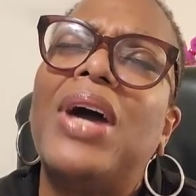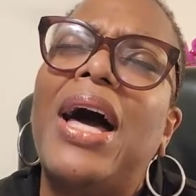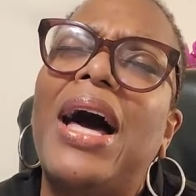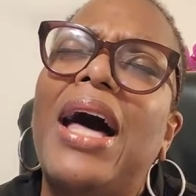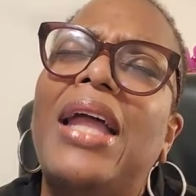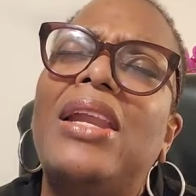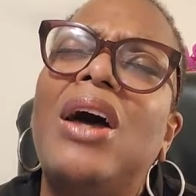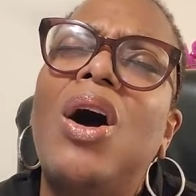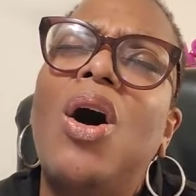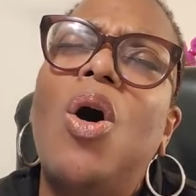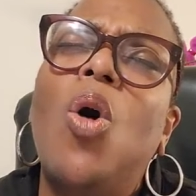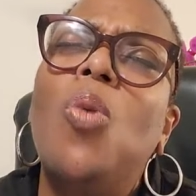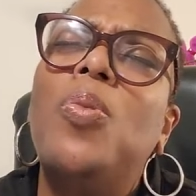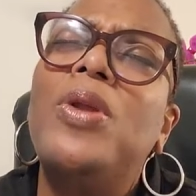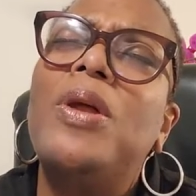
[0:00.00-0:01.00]
God,
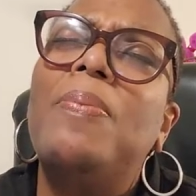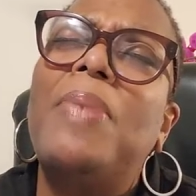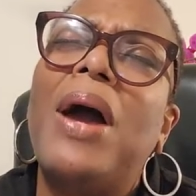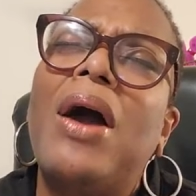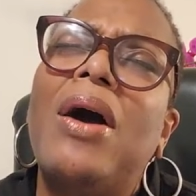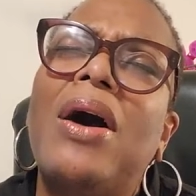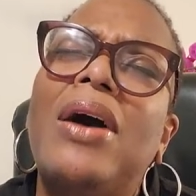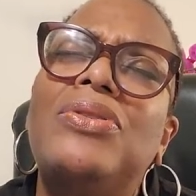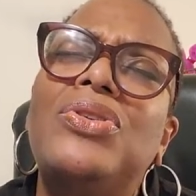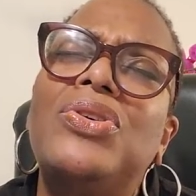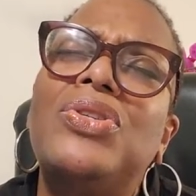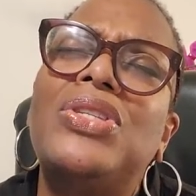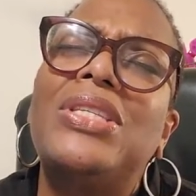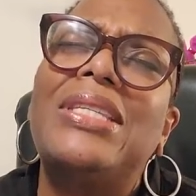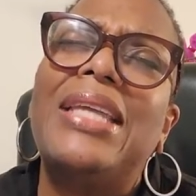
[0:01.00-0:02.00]
open up our
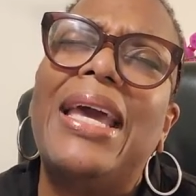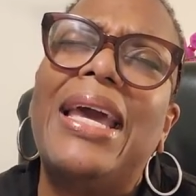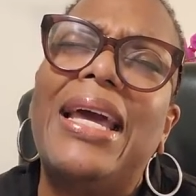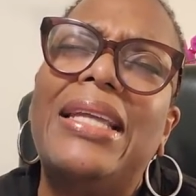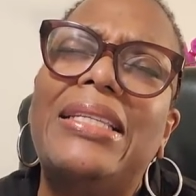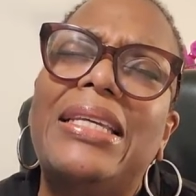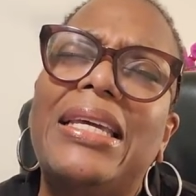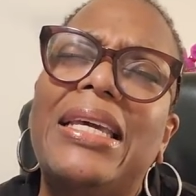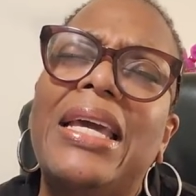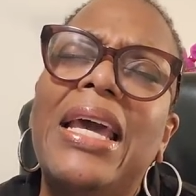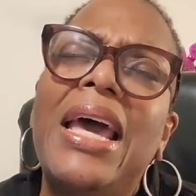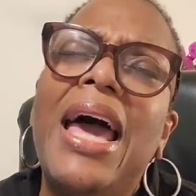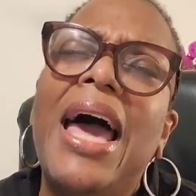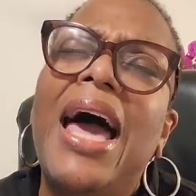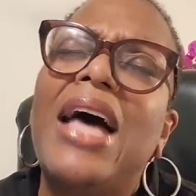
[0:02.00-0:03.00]
understanding
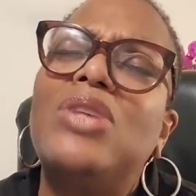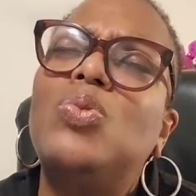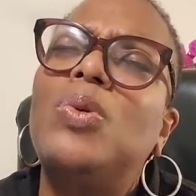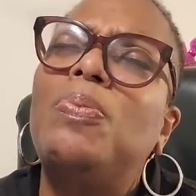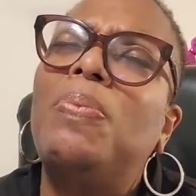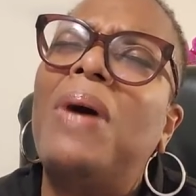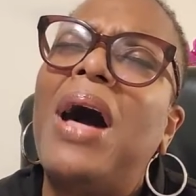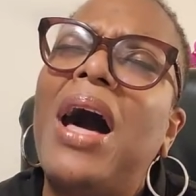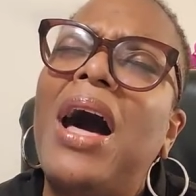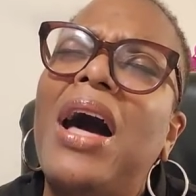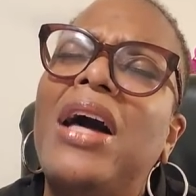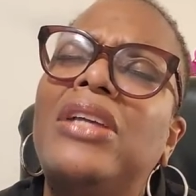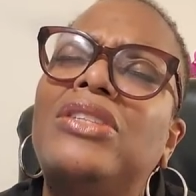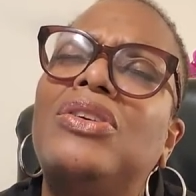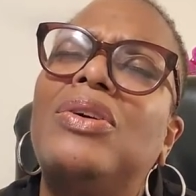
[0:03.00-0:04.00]
as we
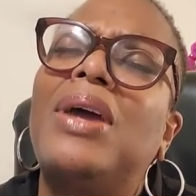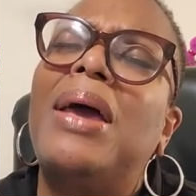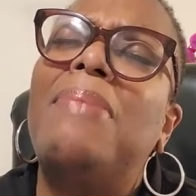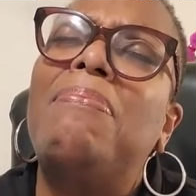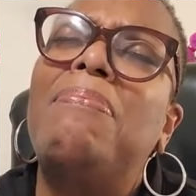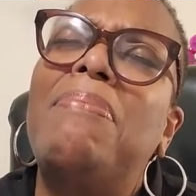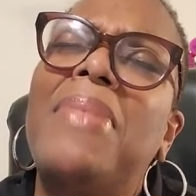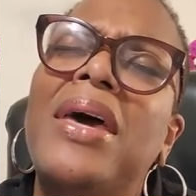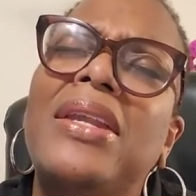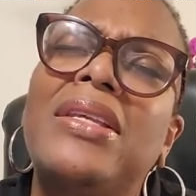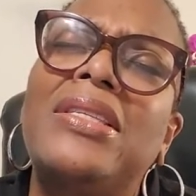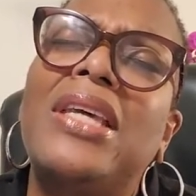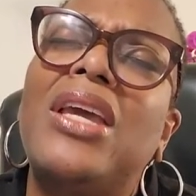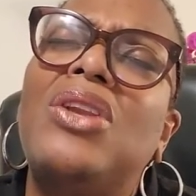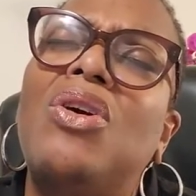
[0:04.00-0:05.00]
ponder and
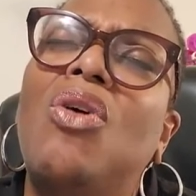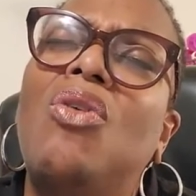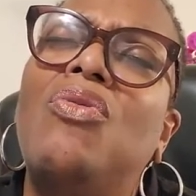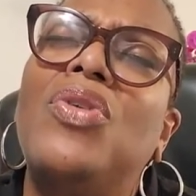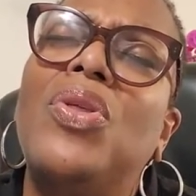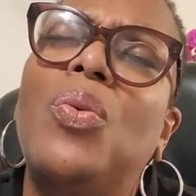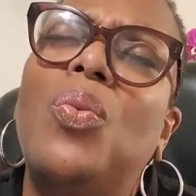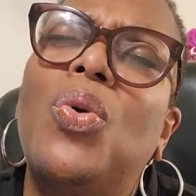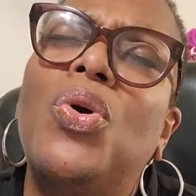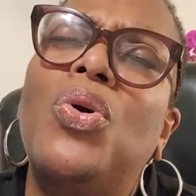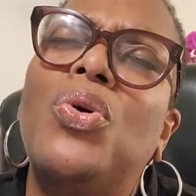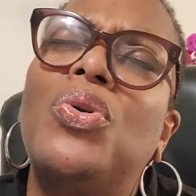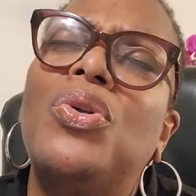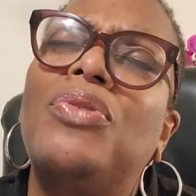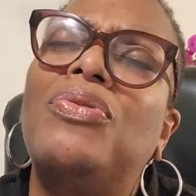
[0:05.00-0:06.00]
meditate over the
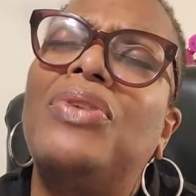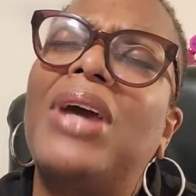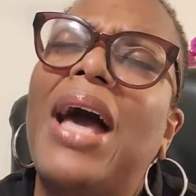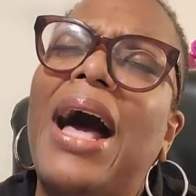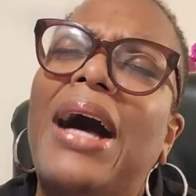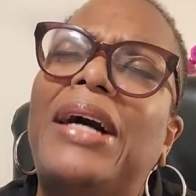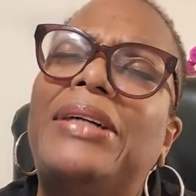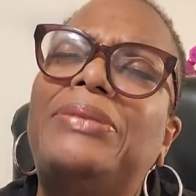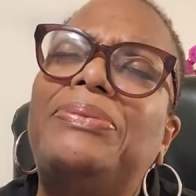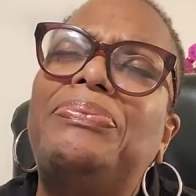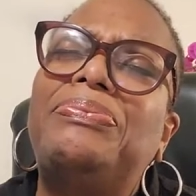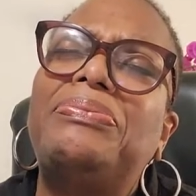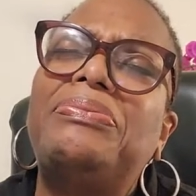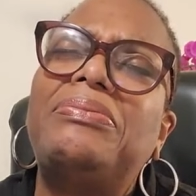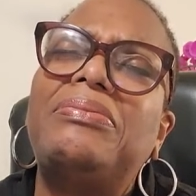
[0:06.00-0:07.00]
word of God,
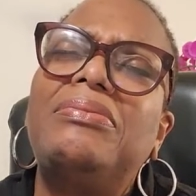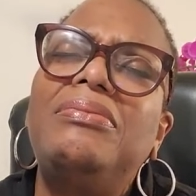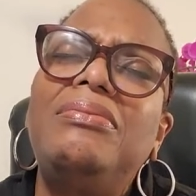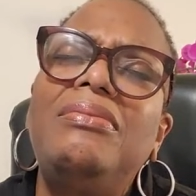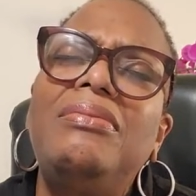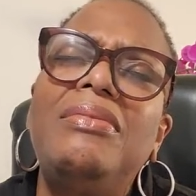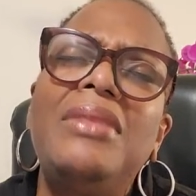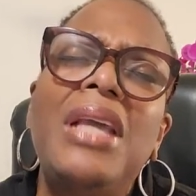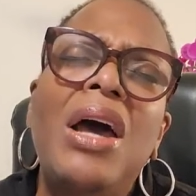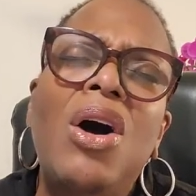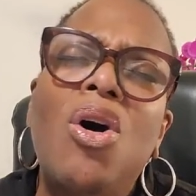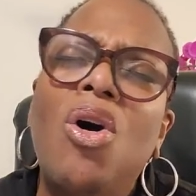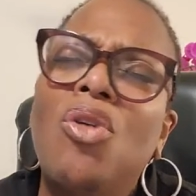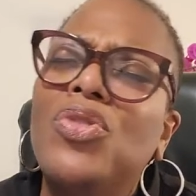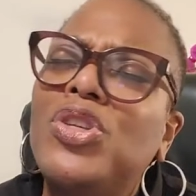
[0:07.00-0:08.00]

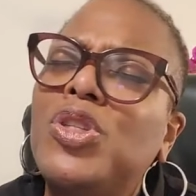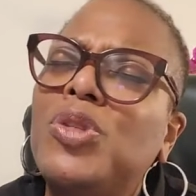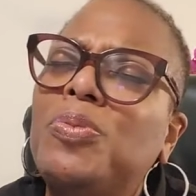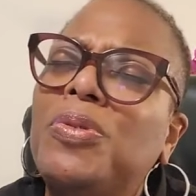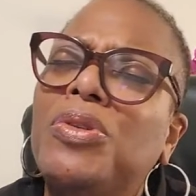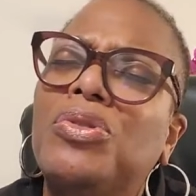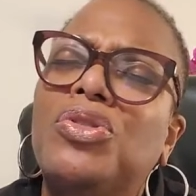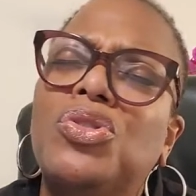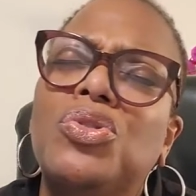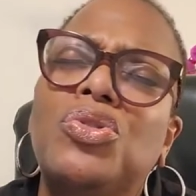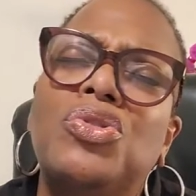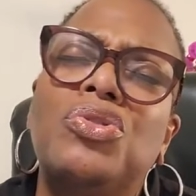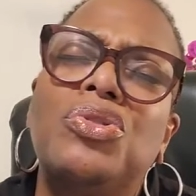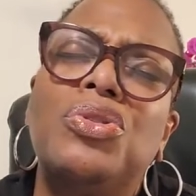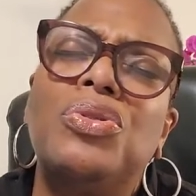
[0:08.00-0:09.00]
over spiritual
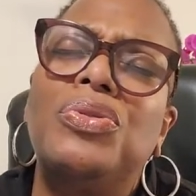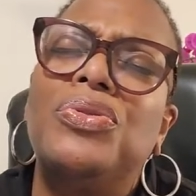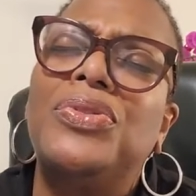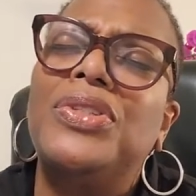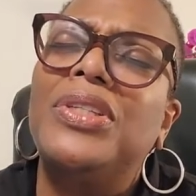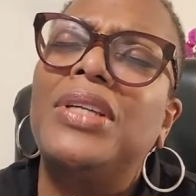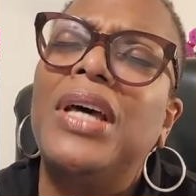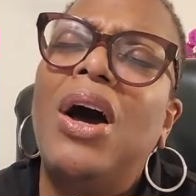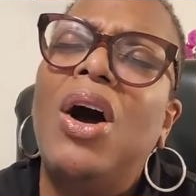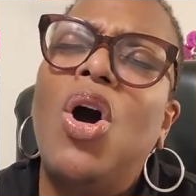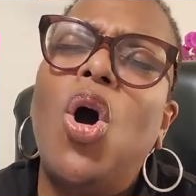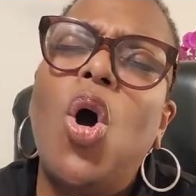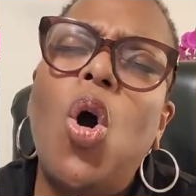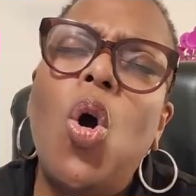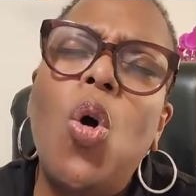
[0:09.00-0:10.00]
truths.
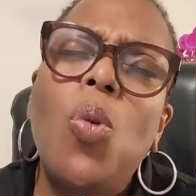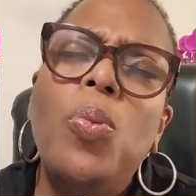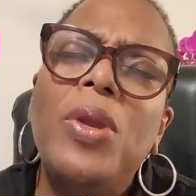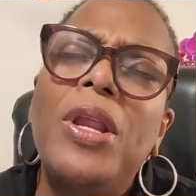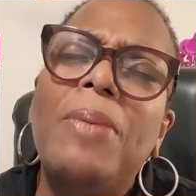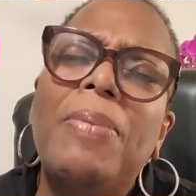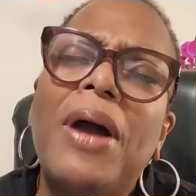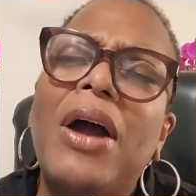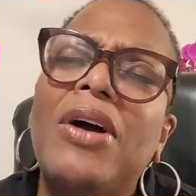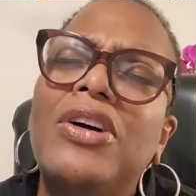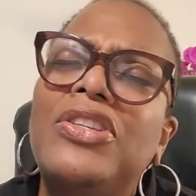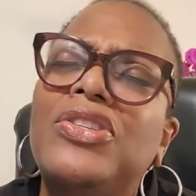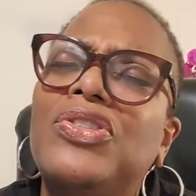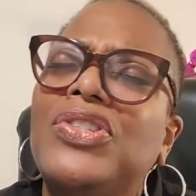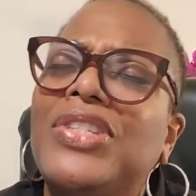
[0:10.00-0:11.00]
Open up our
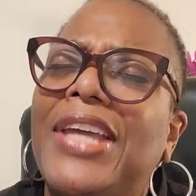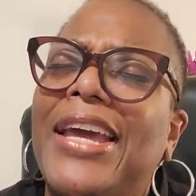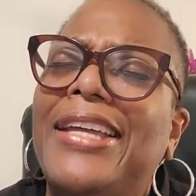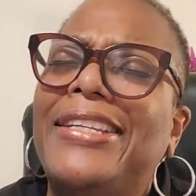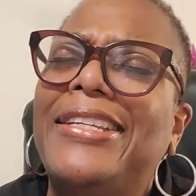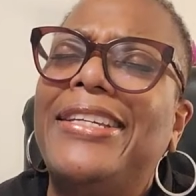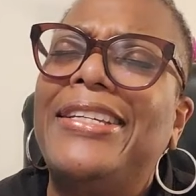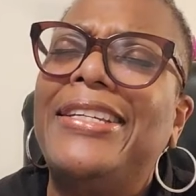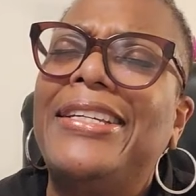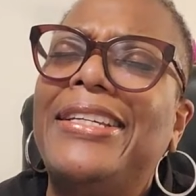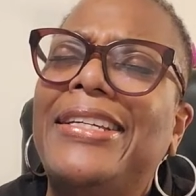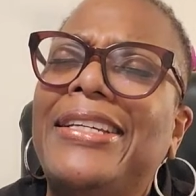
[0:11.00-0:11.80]
understanding.